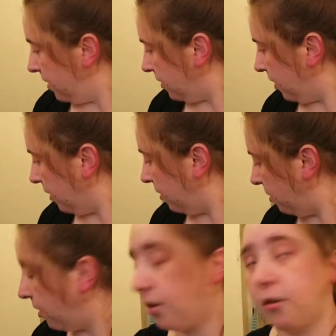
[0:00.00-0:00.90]
So,
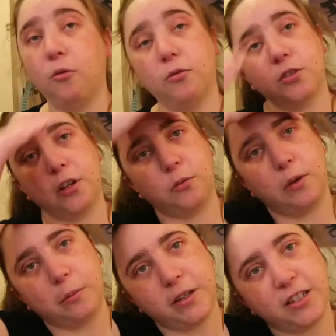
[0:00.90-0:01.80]
also,
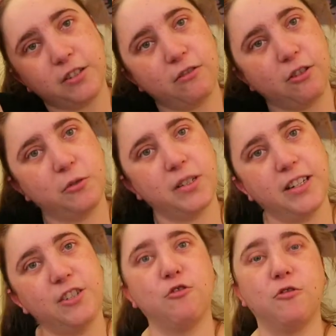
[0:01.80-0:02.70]
while my sister-in-law's
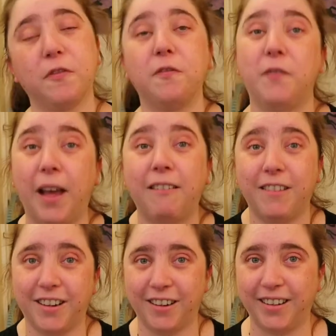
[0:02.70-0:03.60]
here, she
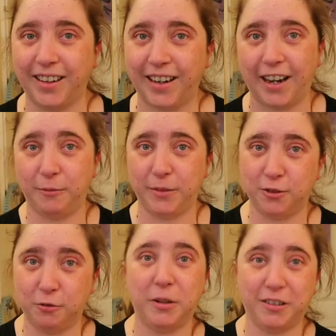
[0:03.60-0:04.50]
very kindly helped me
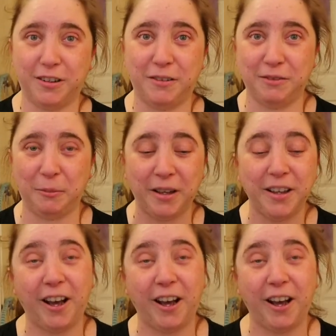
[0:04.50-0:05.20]
sort my craft room.